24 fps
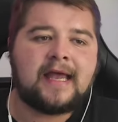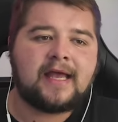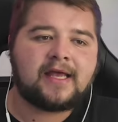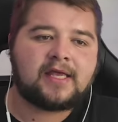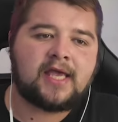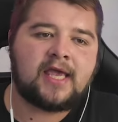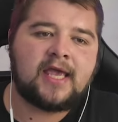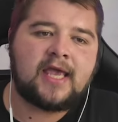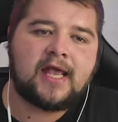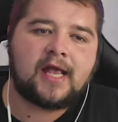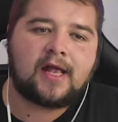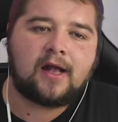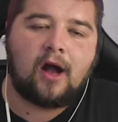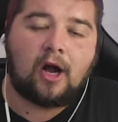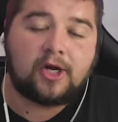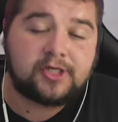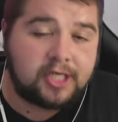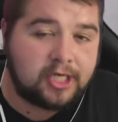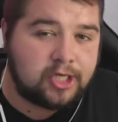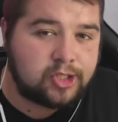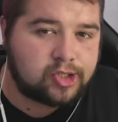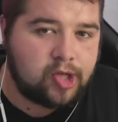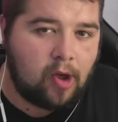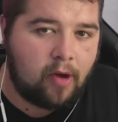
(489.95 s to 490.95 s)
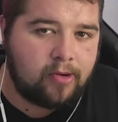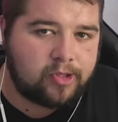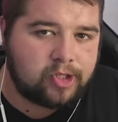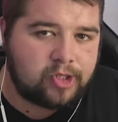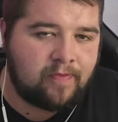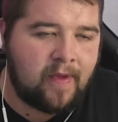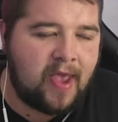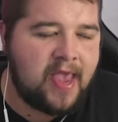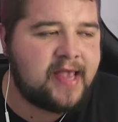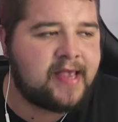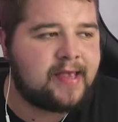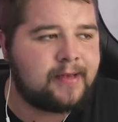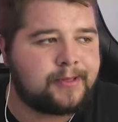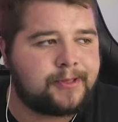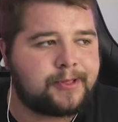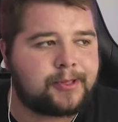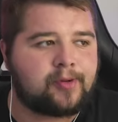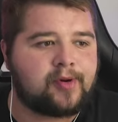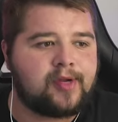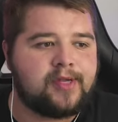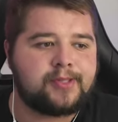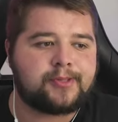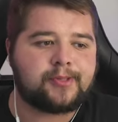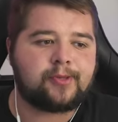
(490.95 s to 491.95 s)
Kiergaard is going to make it
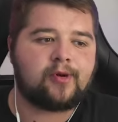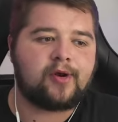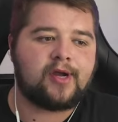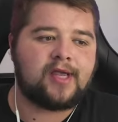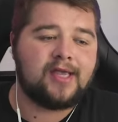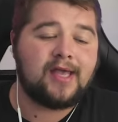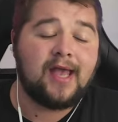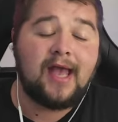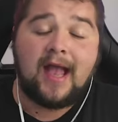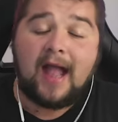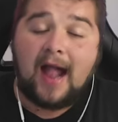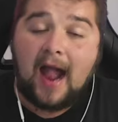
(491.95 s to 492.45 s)
3-3.